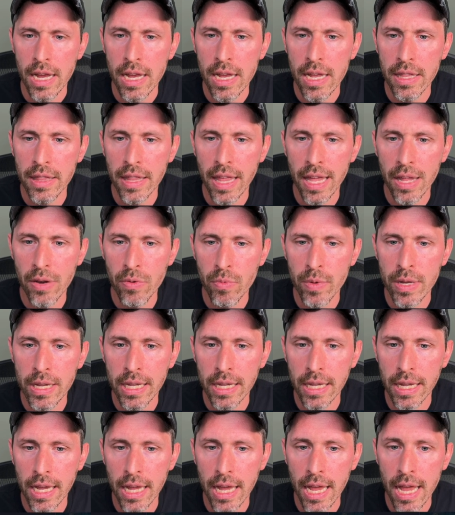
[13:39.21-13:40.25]
And then
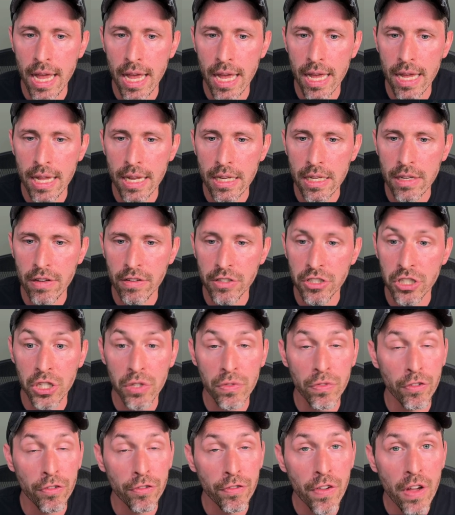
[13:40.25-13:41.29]
we can,
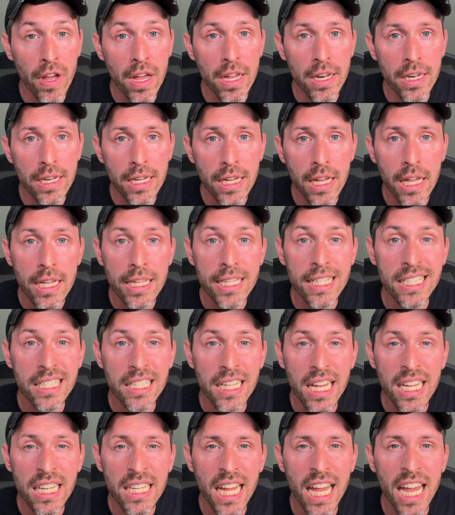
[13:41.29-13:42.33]
just for fun,
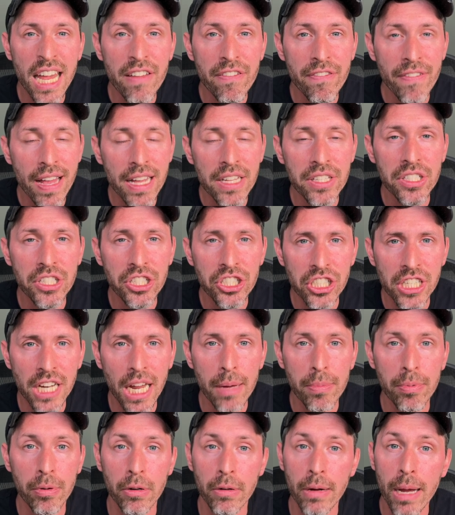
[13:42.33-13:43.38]
send a
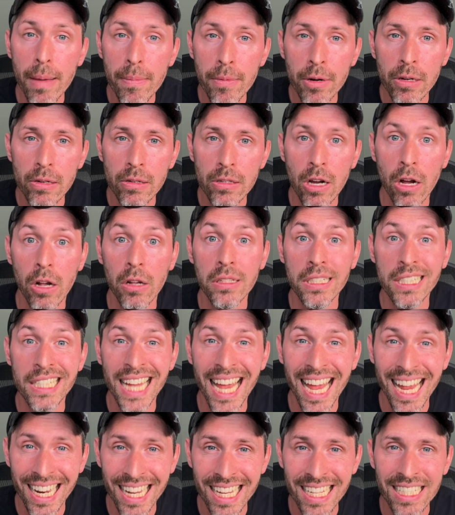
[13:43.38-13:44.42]
fastcgi parameter
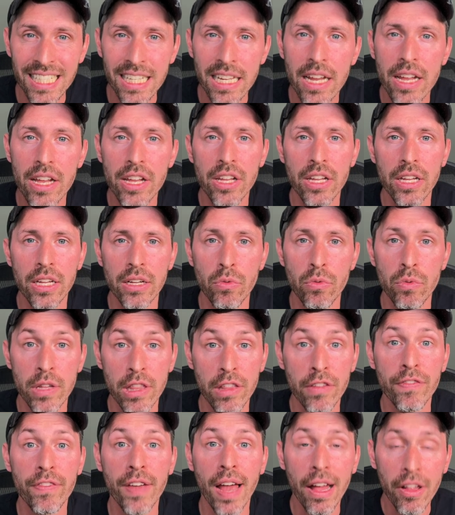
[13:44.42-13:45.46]
called tenant
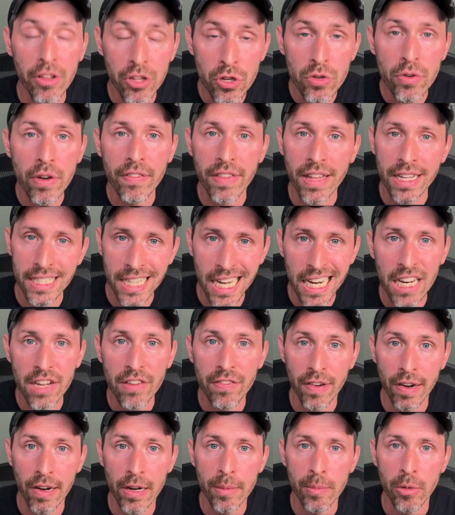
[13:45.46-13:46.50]
with the value of that
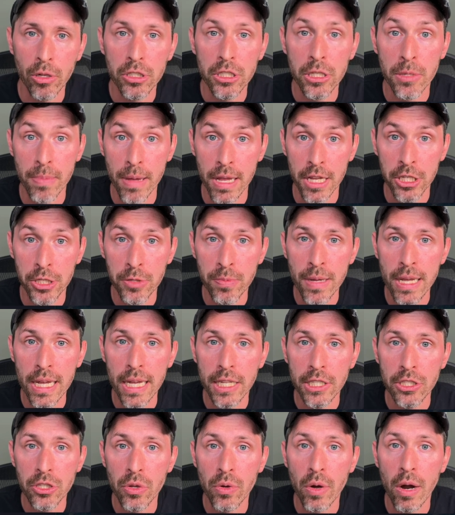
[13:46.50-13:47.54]
tenant variable to
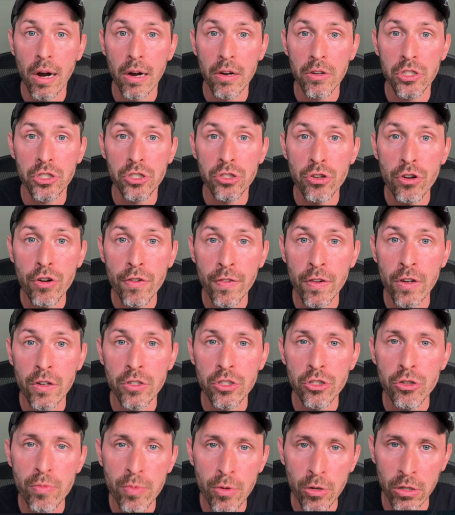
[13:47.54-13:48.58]
PHP. So our
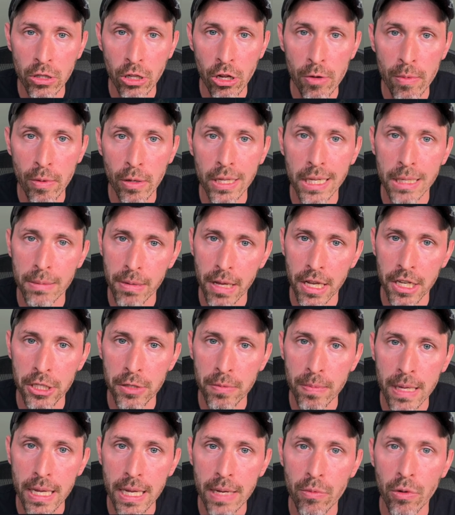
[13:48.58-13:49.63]
server superglobal in
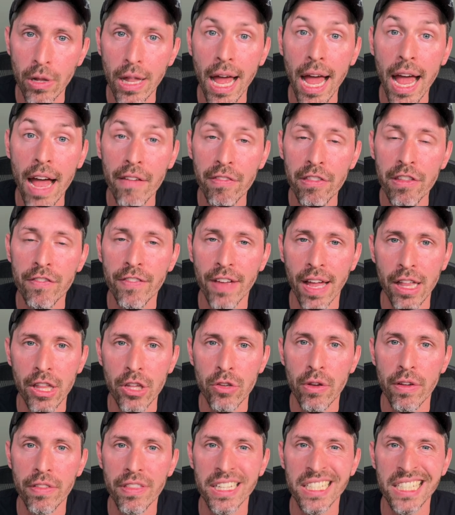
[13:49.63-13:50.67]
PHP will have the
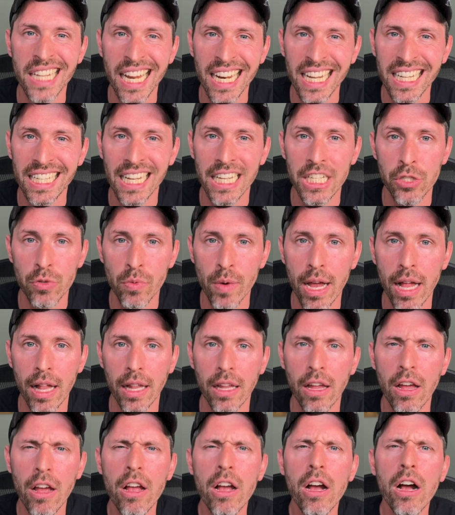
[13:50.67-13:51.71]
value of the tenant as
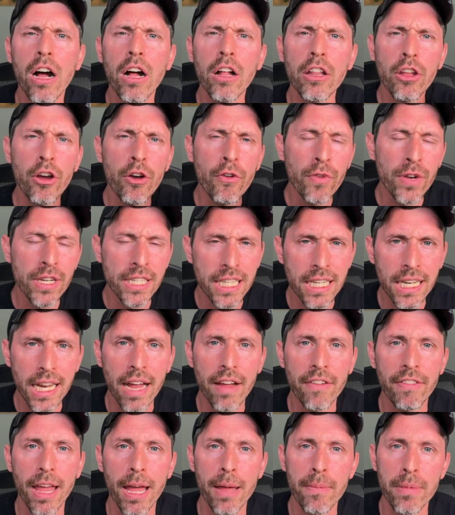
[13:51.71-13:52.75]
well. Although if we
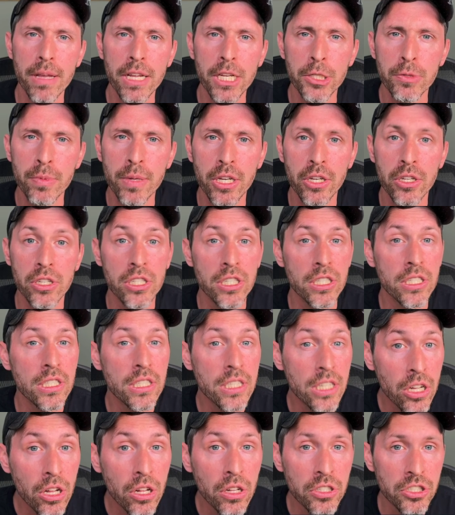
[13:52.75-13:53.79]
didn't have that, PHP could
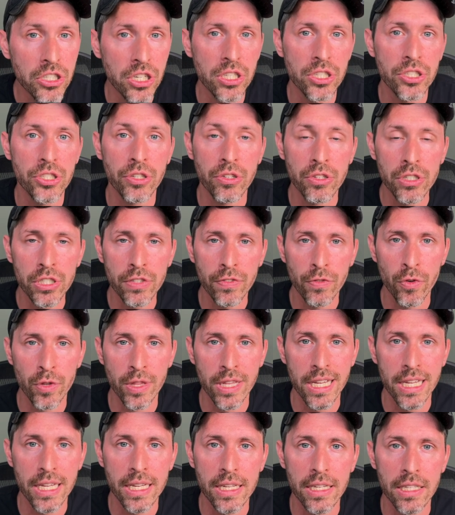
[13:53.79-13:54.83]
still just search
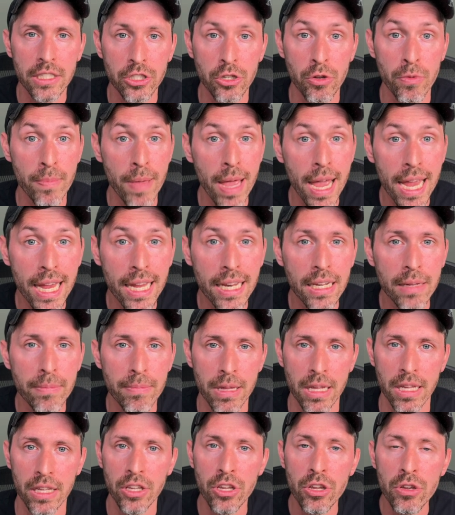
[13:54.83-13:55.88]
for the
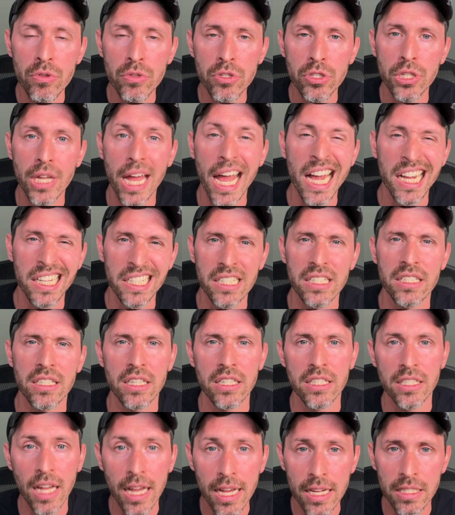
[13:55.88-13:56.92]
domain being used to
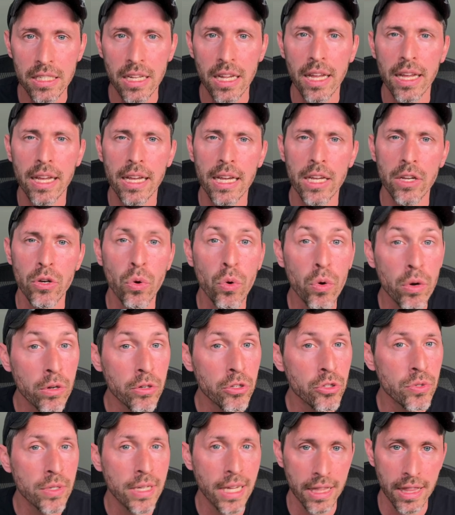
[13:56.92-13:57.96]
access the site in
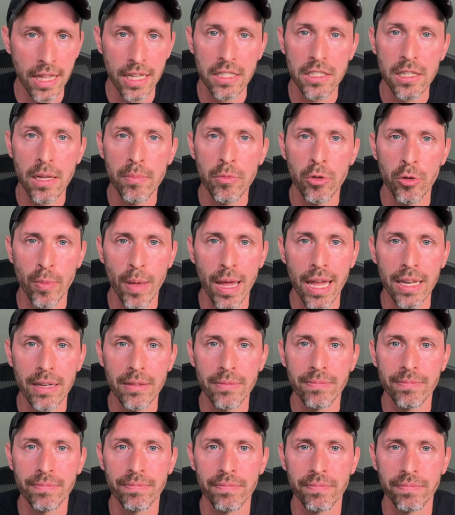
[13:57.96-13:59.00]
order to get that
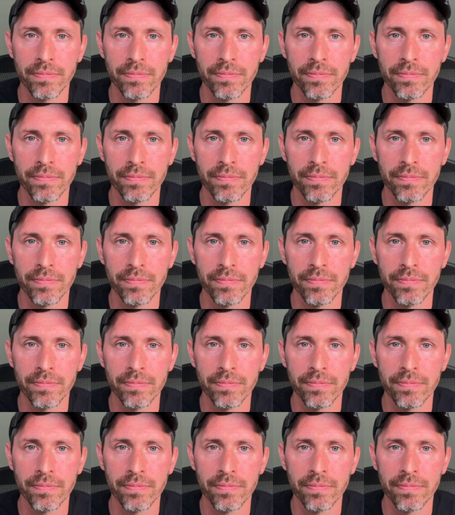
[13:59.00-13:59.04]
subdomain.